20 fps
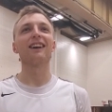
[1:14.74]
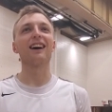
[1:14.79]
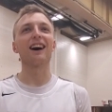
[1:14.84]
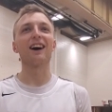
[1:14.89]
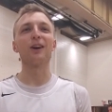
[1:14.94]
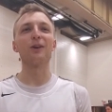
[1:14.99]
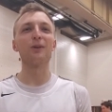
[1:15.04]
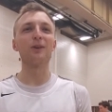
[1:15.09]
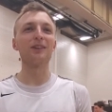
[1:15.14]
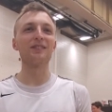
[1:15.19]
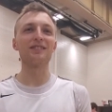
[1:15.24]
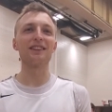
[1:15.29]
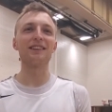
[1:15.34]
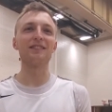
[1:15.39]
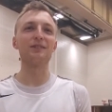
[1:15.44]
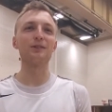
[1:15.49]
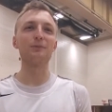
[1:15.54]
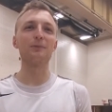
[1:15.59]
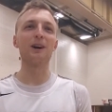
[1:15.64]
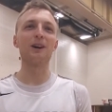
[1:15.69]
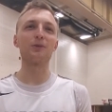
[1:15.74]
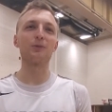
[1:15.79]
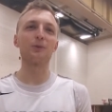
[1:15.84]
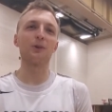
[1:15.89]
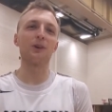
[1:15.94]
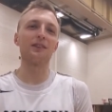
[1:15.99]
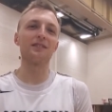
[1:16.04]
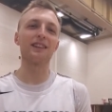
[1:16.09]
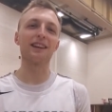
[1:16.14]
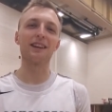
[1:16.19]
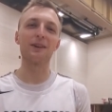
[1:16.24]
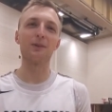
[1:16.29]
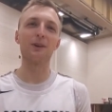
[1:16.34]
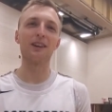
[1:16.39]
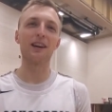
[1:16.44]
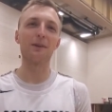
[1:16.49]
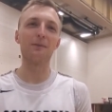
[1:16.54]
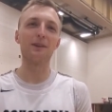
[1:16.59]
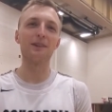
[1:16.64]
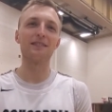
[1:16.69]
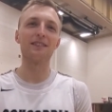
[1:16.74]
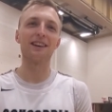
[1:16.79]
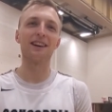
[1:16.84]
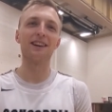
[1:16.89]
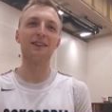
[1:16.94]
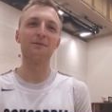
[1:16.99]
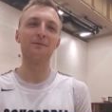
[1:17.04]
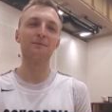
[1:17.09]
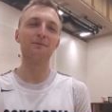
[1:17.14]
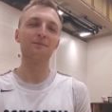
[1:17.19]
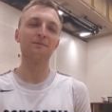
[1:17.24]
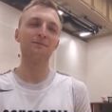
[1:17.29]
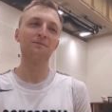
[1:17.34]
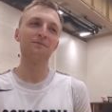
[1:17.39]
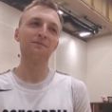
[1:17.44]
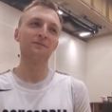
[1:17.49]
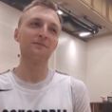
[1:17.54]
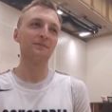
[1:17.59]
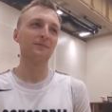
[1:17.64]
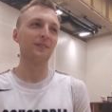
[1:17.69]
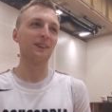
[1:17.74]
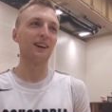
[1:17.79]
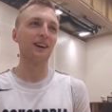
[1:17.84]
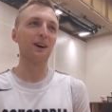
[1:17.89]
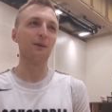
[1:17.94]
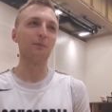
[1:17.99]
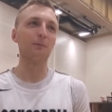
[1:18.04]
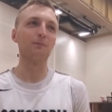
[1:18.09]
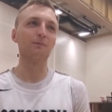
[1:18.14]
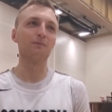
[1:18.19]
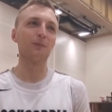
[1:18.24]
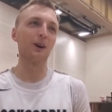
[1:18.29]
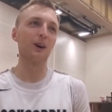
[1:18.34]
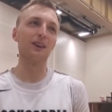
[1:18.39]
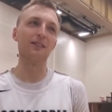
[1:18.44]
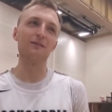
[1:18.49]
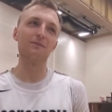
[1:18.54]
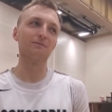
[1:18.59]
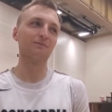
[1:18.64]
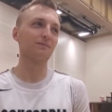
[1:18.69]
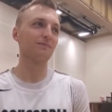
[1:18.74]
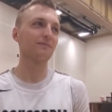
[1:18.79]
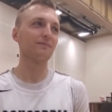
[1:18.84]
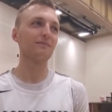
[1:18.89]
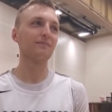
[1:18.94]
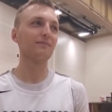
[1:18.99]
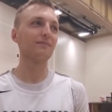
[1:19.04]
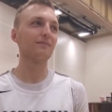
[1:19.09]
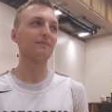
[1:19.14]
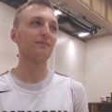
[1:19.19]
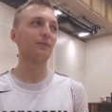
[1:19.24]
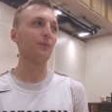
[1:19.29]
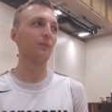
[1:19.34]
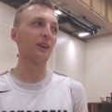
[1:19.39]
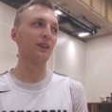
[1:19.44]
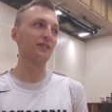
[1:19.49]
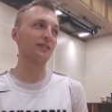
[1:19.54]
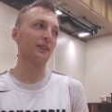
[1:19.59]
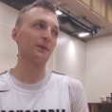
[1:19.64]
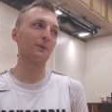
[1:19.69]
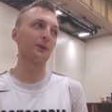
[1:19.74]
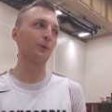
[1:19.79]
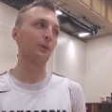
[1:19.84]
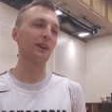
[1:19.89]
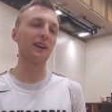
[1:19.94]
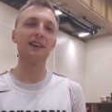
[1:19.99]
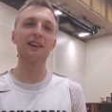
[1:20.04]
I don't want to say too much. We want to take it one game at a time. Um, but this team can win